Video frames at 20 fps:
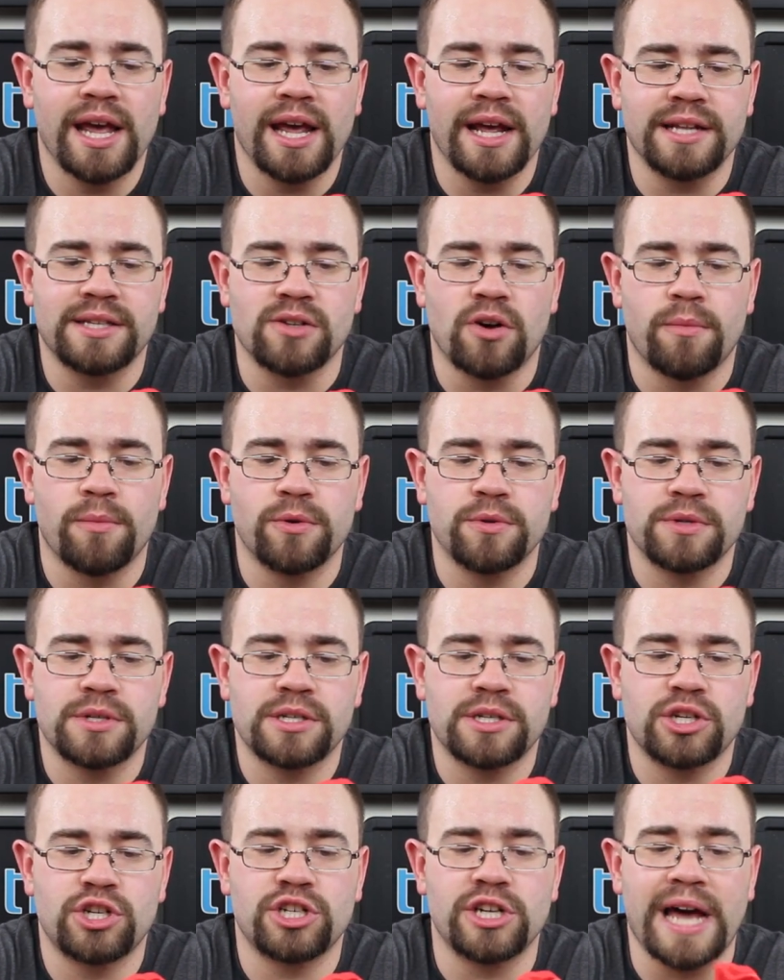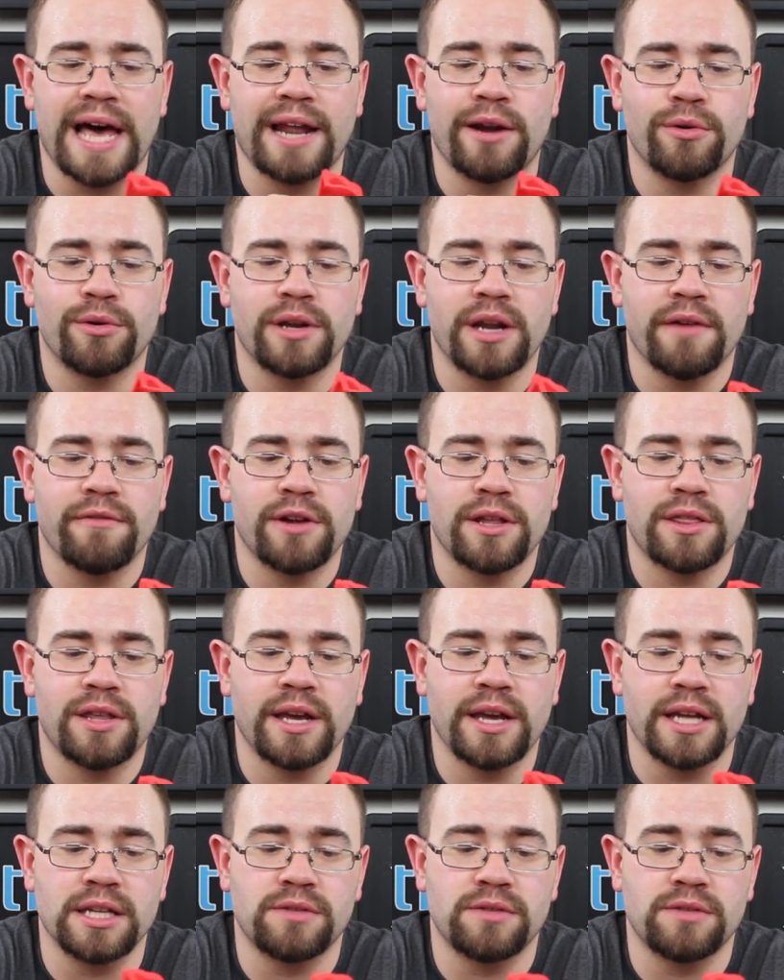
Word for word: it's almost shadowed and everything.